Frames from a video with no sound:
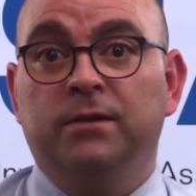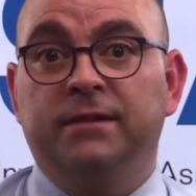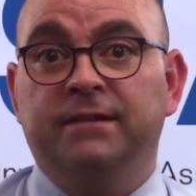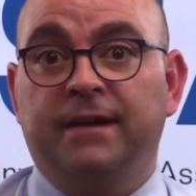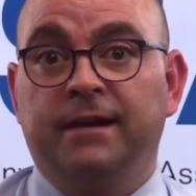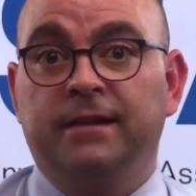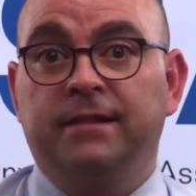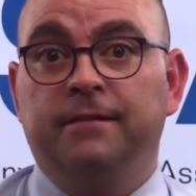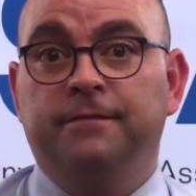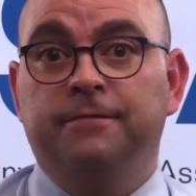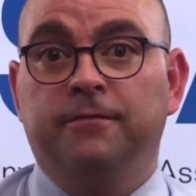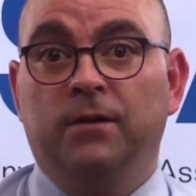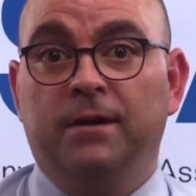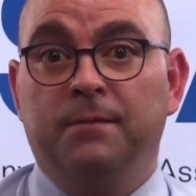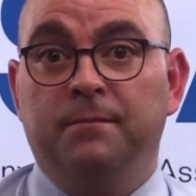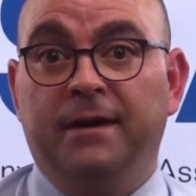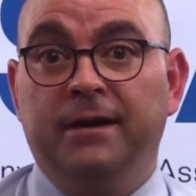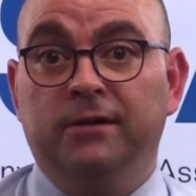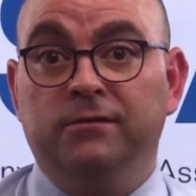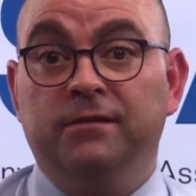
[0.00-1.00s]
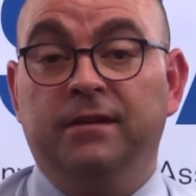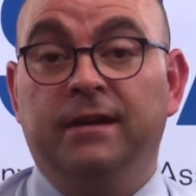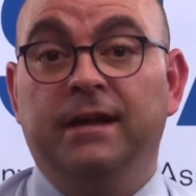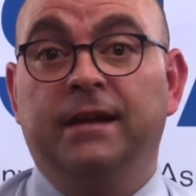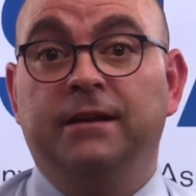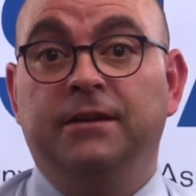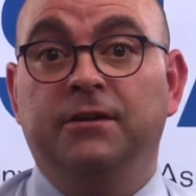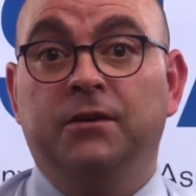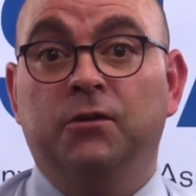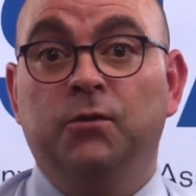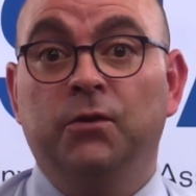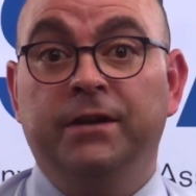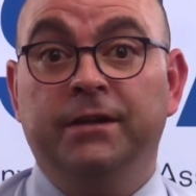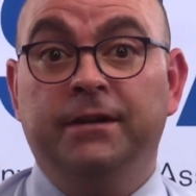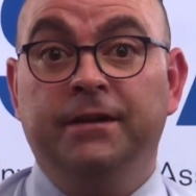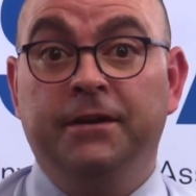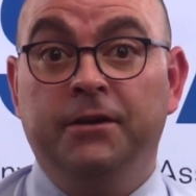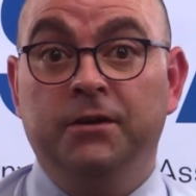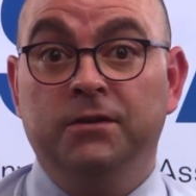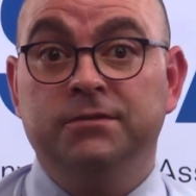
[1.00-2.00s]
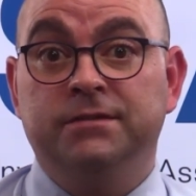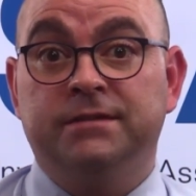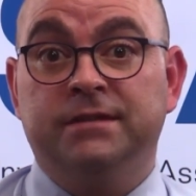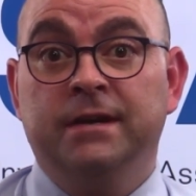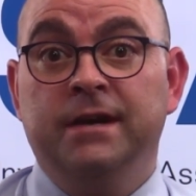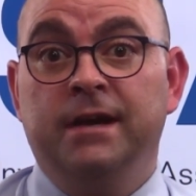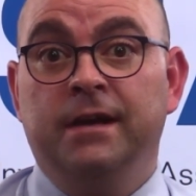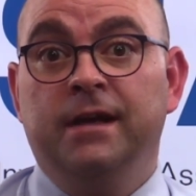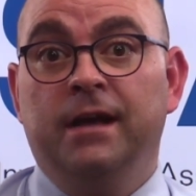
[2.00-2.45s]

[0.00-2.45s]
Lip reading: would take the full amount and you couldn't use